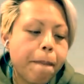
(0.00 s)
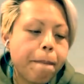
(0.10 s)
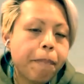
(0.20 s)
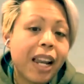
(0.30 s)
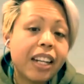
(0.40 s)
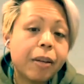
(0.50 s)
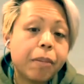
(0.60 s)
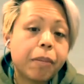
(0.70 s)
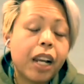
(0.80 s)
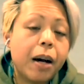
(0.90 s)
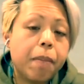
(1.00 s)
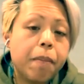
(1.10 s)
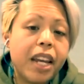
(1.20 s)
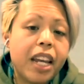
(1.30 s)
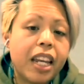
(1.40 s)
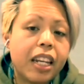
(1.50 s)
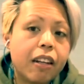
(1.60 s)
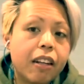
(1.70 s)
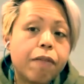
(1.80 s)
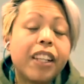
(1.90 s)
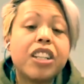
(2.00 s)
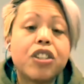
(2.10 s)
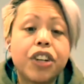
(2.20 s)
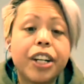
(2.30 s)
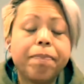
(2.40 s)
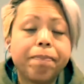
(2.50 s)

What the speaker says: Platinum Club in Flinders Street.